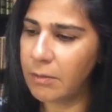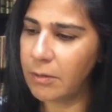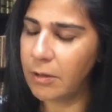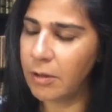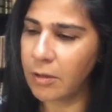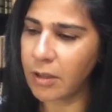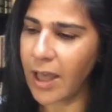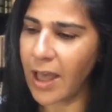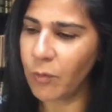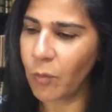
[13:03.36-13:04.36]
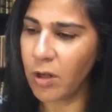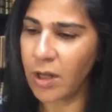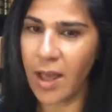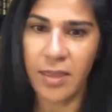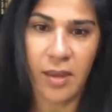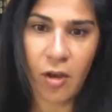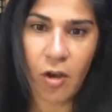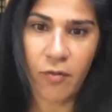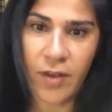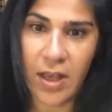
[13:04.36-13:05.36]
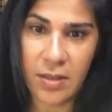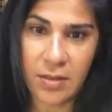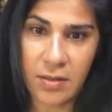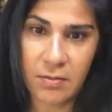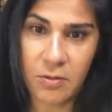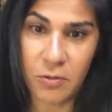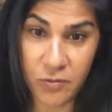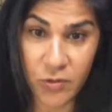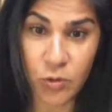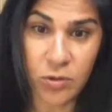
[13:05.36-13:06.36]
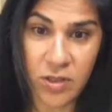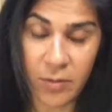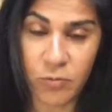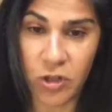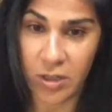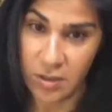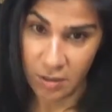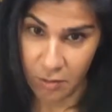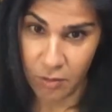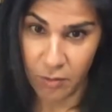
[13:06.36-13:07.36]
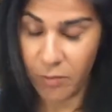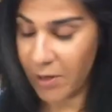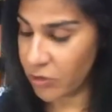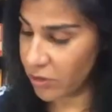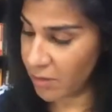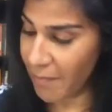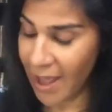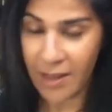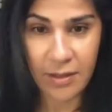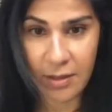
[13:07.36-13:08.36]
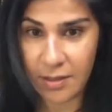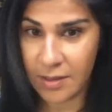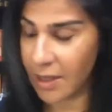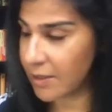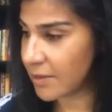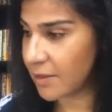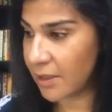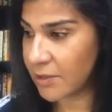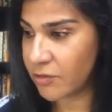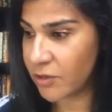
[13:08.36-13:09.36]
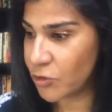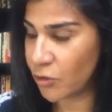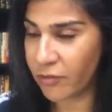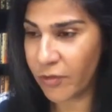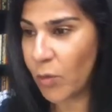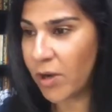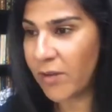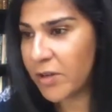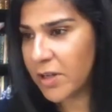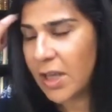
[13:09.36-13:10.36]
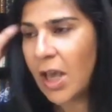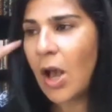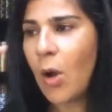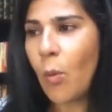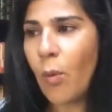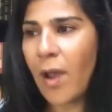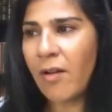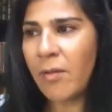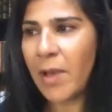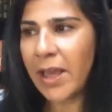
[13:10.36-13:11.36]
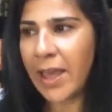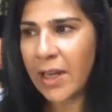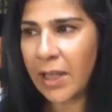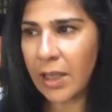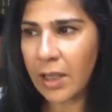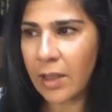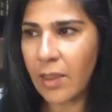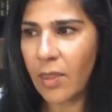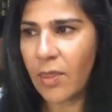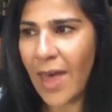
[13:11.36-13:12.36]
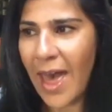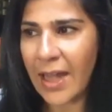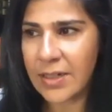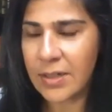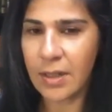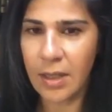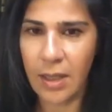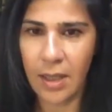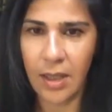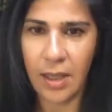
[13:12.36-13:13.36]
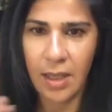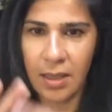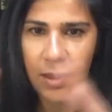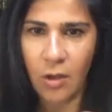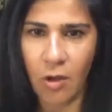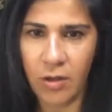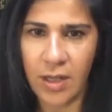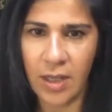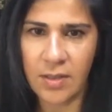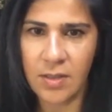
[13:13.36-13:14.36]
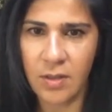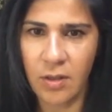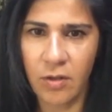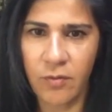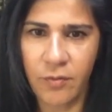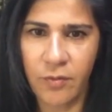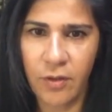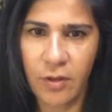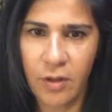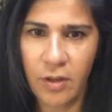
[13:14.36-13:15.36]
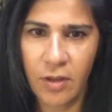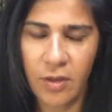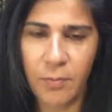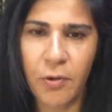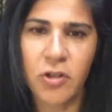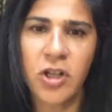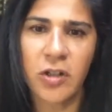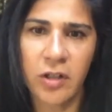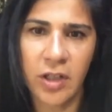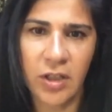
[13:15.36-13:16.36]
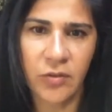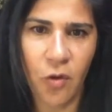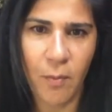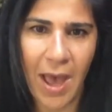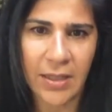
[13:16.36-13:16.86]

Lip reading: look at what I think of as sort of school subjects, you mentioned the math and the science and the history, geography, whatever it is, where am I getting that in the context of the Project Rangit format?